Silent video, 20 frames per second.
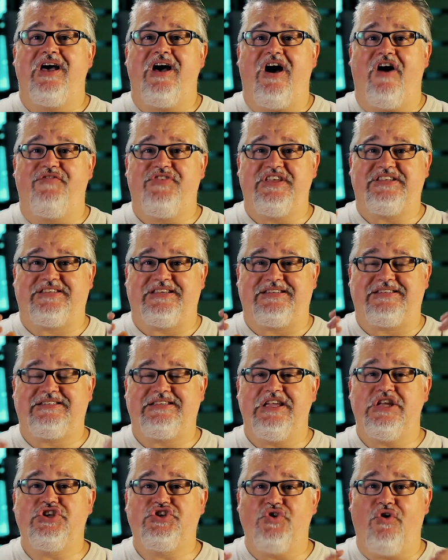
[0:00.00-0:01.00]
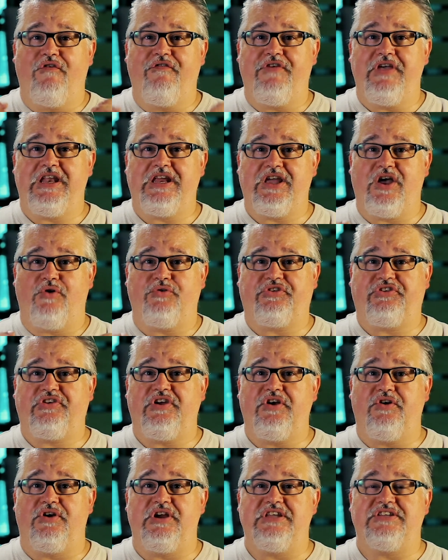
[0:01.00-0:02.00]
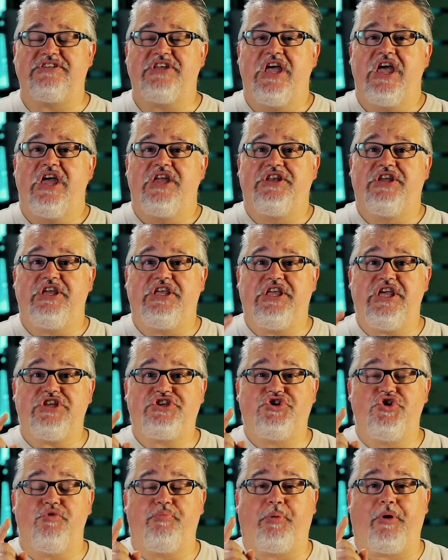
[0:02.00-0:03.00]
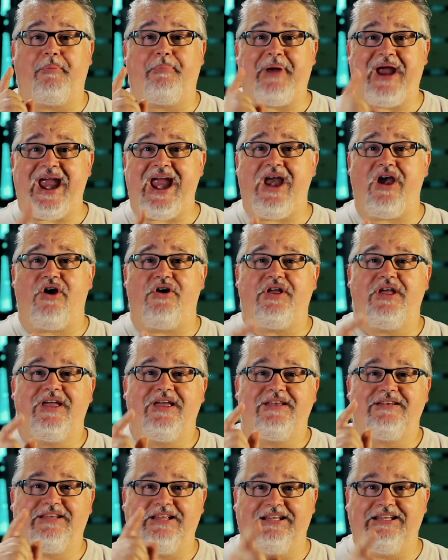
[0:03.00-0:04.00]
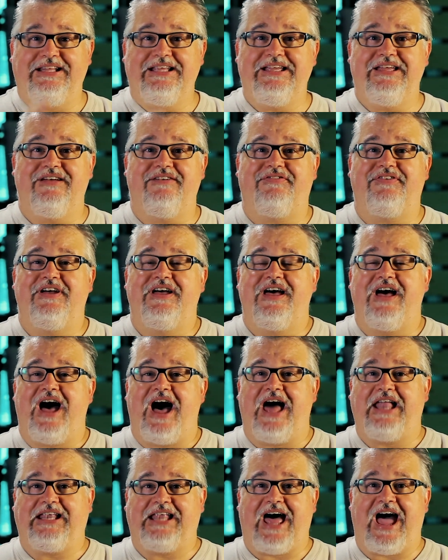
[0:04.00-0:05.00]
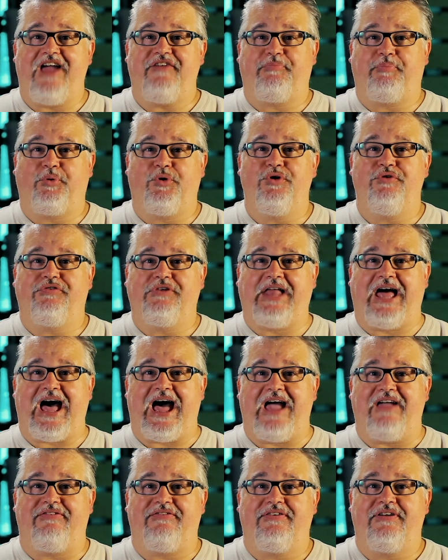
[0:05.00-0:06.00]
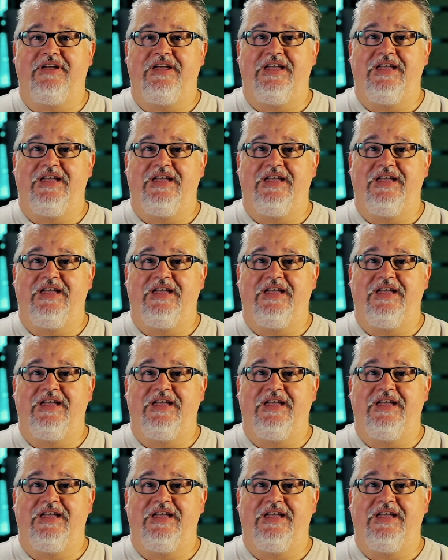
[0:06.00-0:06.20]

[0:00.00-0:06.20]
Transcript: of this essential video series to get you prepared to live a life-proof life.